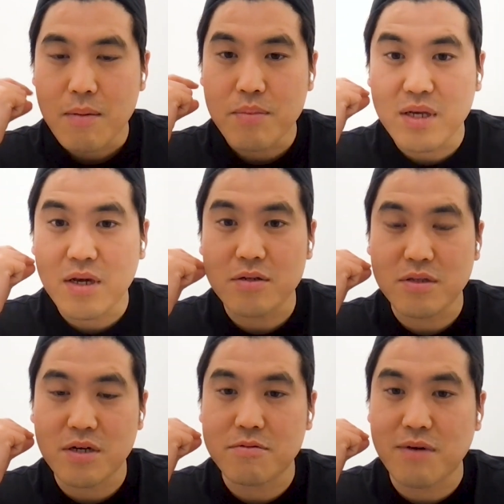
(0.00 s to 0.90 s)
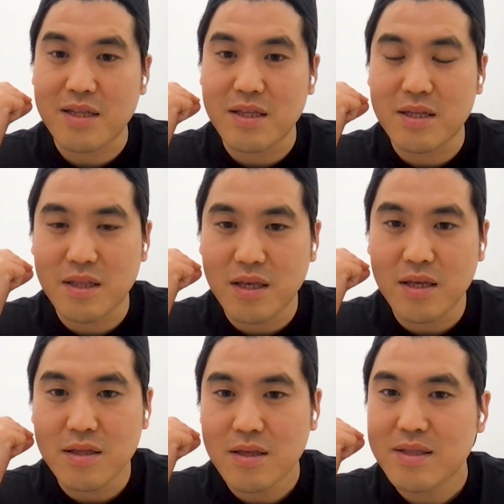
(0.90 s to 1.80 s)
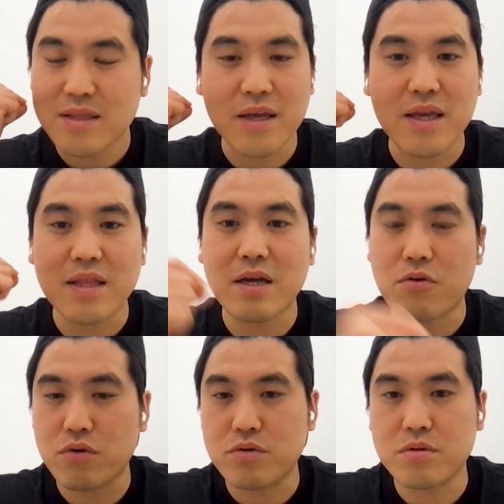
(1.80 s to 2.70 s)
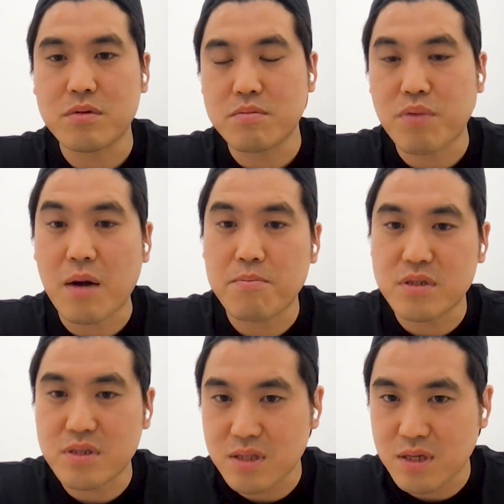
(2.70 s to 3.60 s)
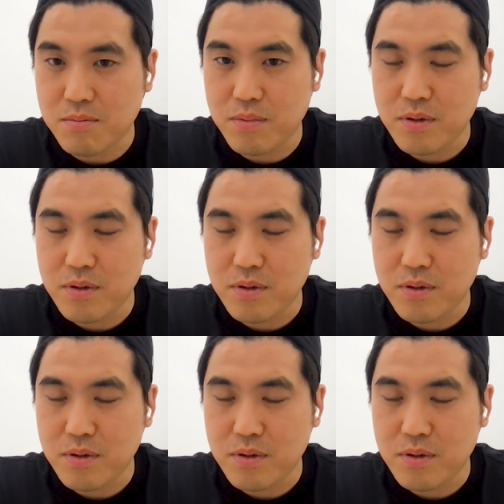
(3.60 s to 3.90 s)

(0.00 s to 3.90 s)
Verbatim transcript: because they're grinding teeth, they cannot go to proper sleep,